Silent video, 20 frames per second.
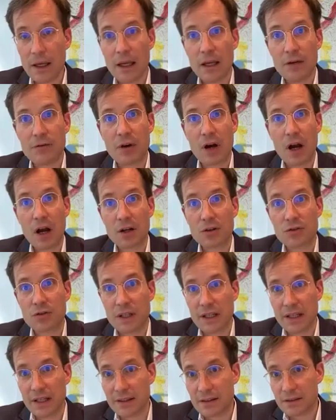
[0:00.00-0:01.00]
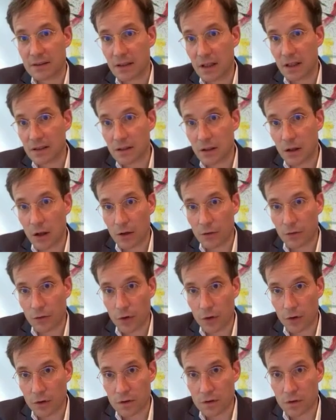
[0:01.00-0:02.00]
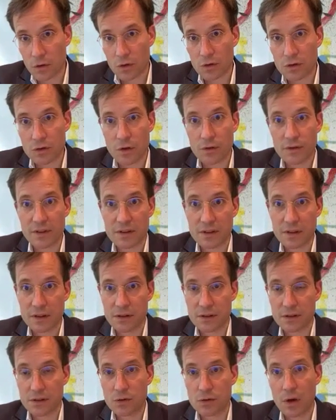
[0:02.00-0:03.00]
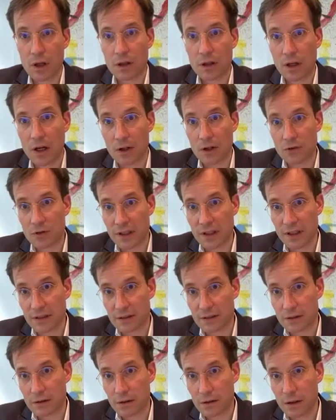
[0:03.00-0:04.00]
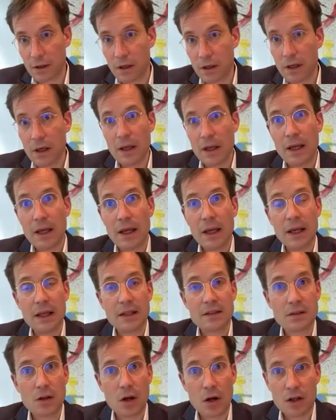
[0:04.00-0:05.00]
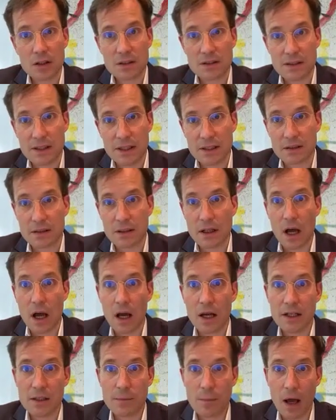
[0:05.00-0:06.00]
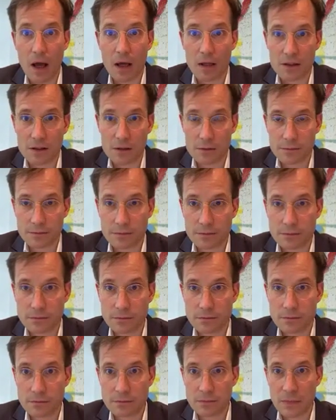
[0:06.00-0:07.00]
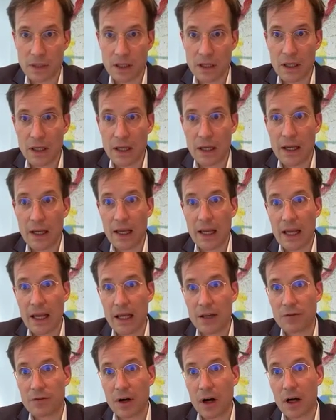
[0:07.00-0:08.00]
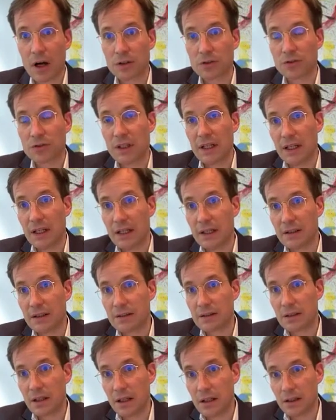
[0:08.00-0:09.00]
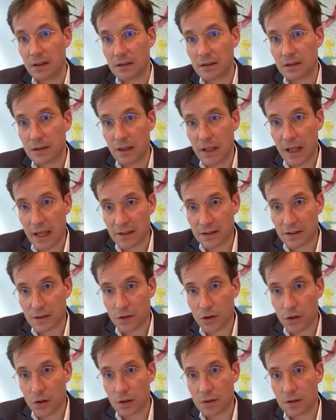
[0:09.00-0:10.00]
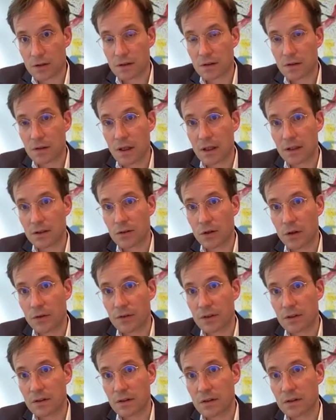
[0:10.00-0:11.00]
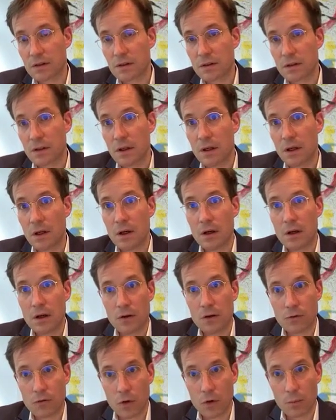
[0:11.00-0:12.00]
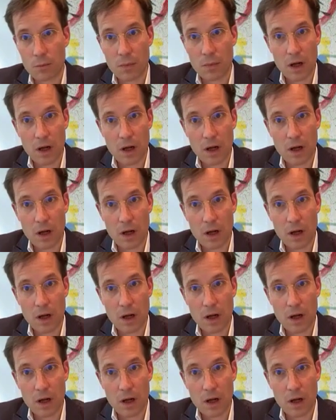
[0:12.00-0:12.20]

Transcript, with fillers: If a country sells a lot of goods or services to other countries, its currency is in high demand if a country sells less goods and services from